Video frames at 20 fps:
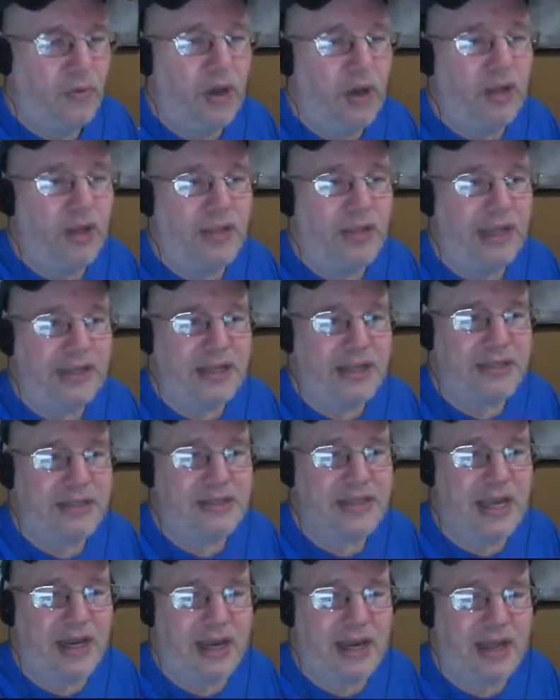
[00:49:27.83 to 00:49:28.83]
Well, like I
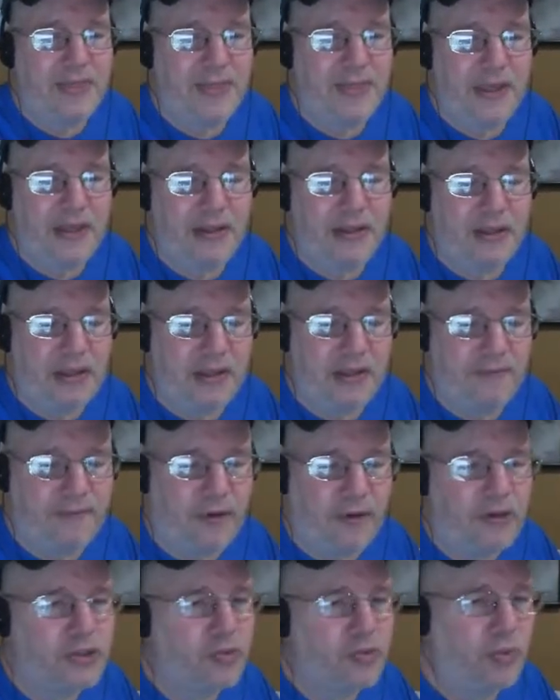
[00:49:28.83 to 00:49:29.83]
said, I think the
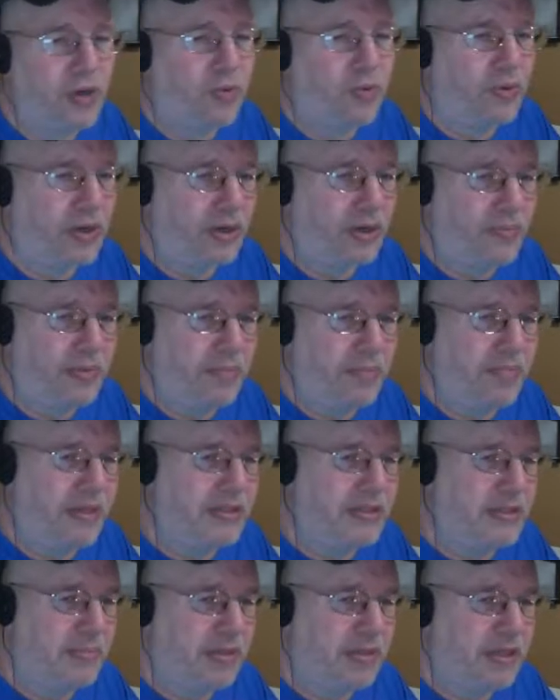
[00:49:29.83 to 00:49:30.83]
first week we're going to be
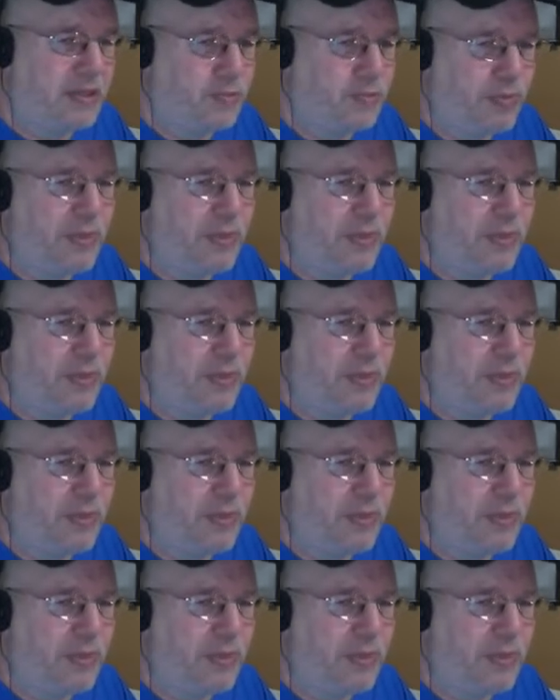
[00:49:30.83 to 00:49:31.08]
busy because